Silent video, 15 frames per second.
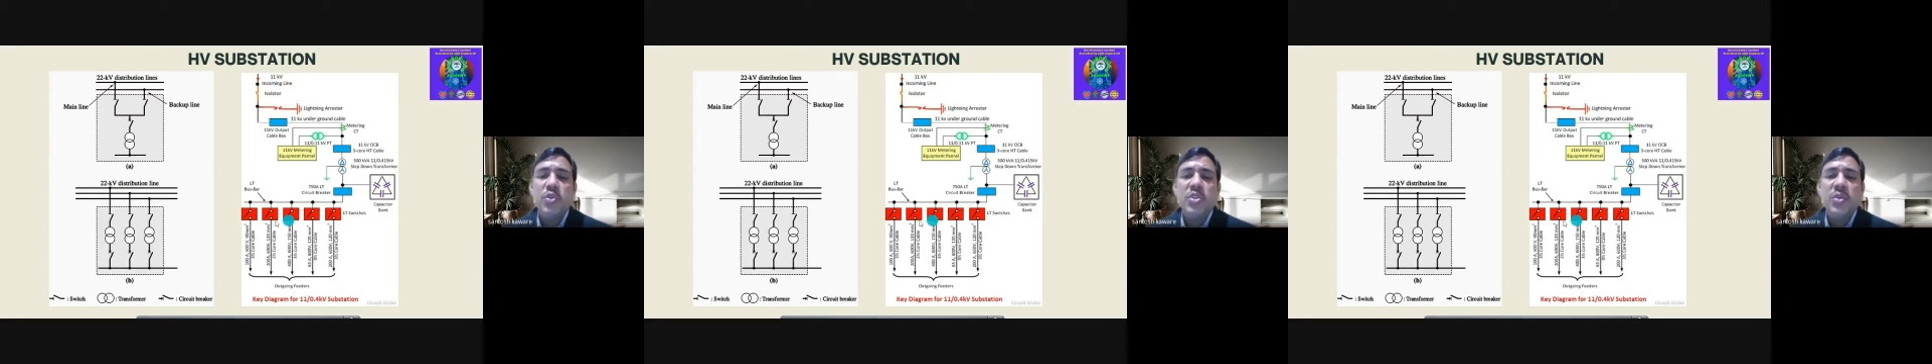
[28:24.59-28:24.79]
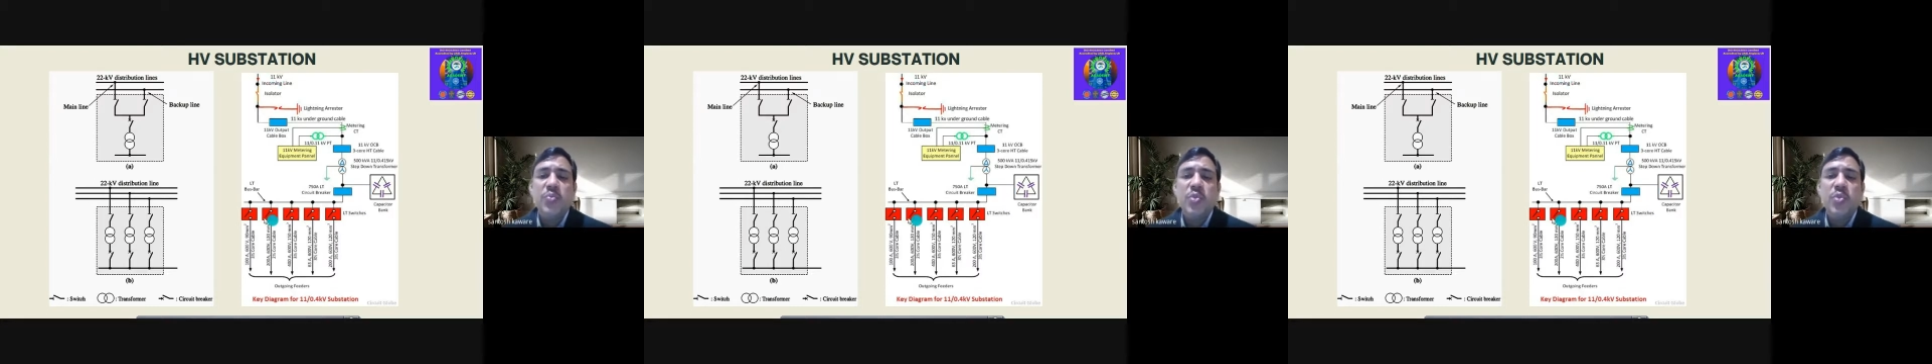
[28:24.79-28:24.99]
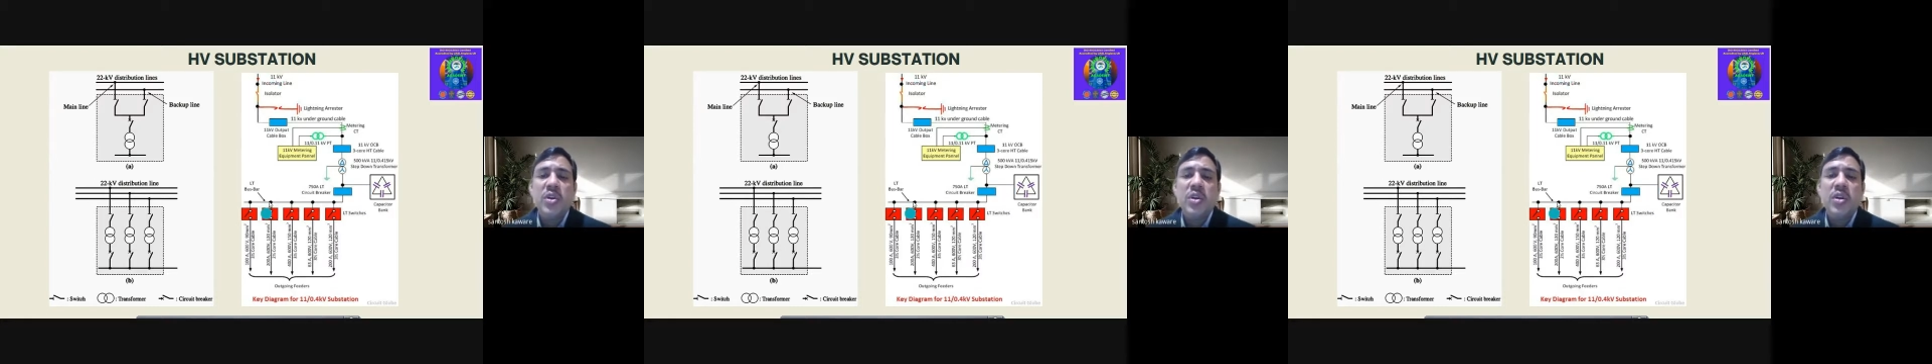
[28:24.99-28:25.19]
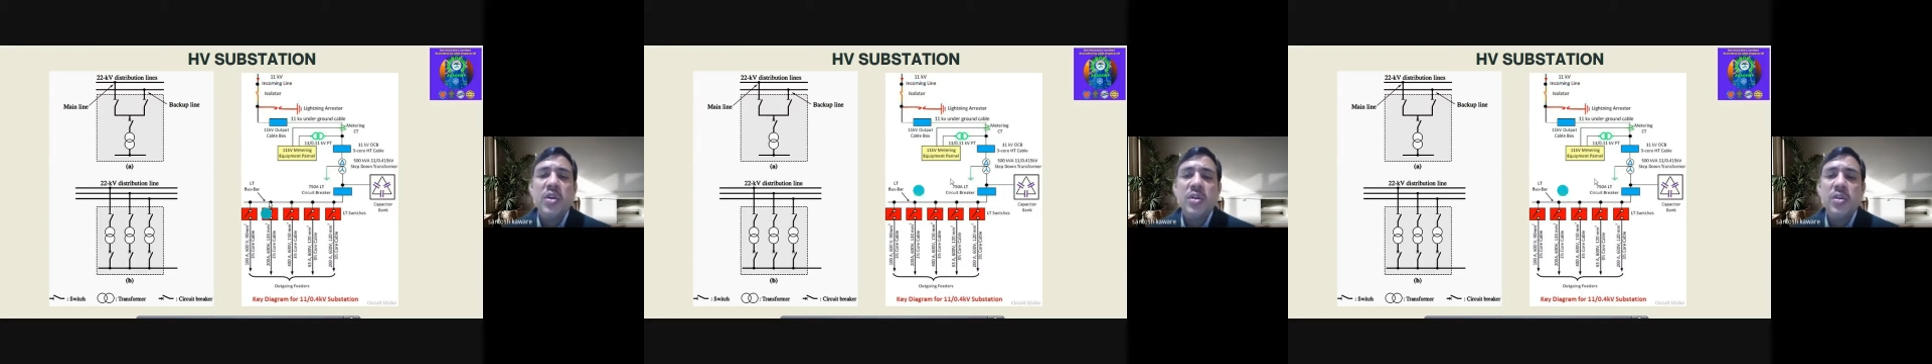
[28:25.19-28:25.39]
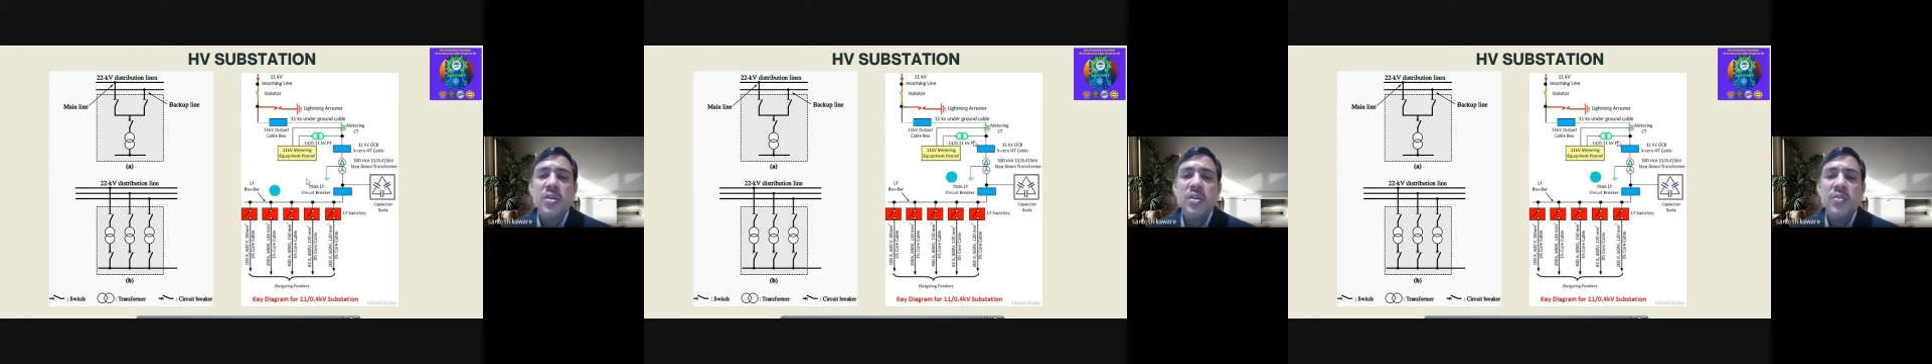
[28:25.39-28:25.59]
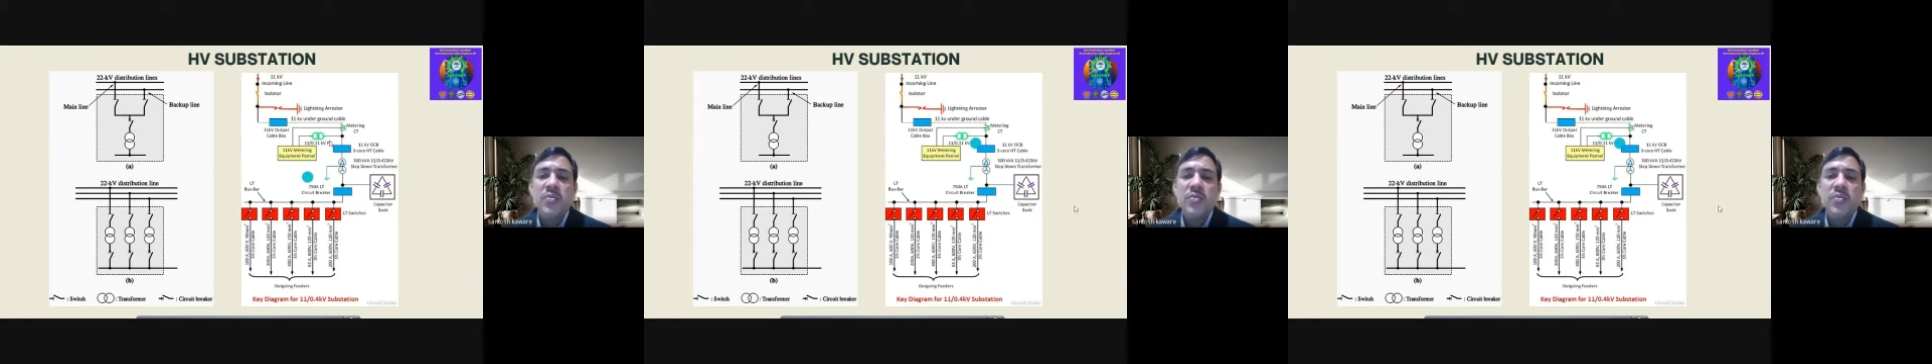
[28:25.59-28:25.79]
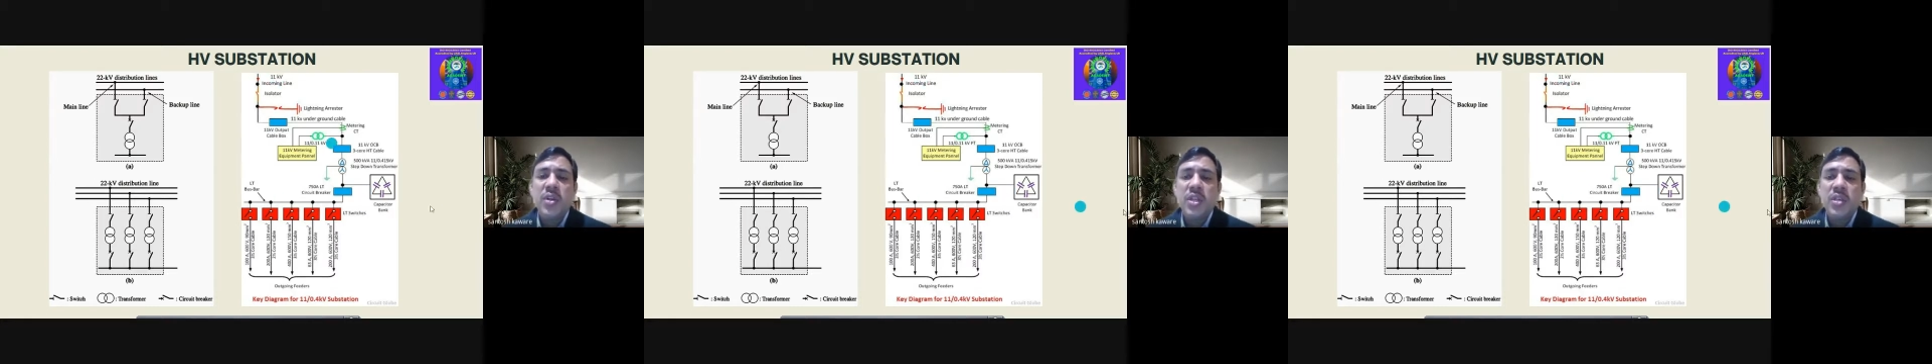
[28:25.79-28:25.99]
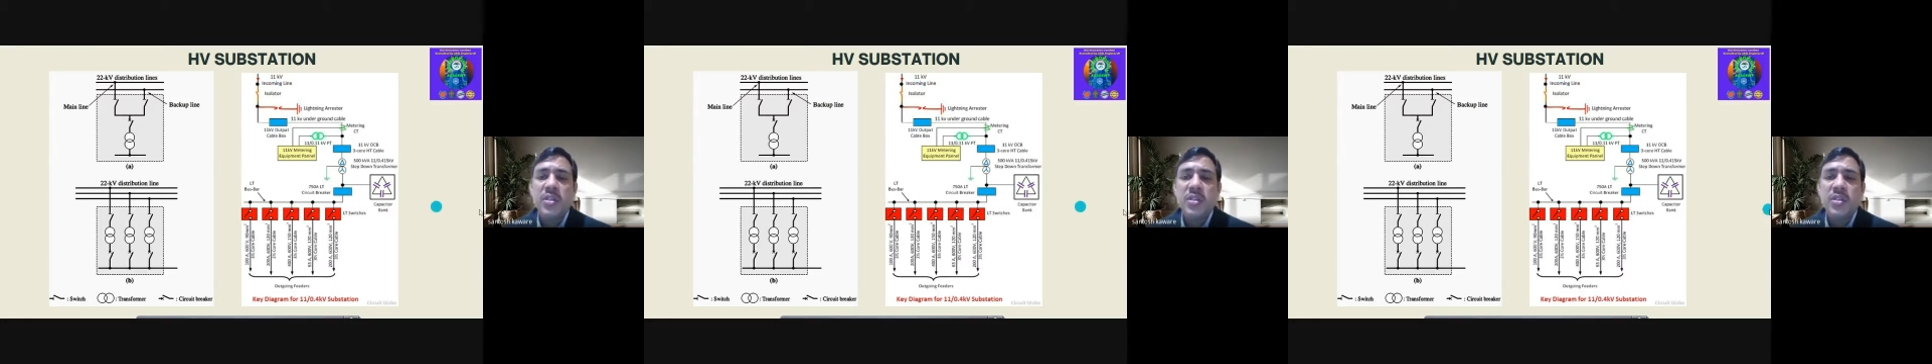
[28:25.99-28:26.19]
important for this.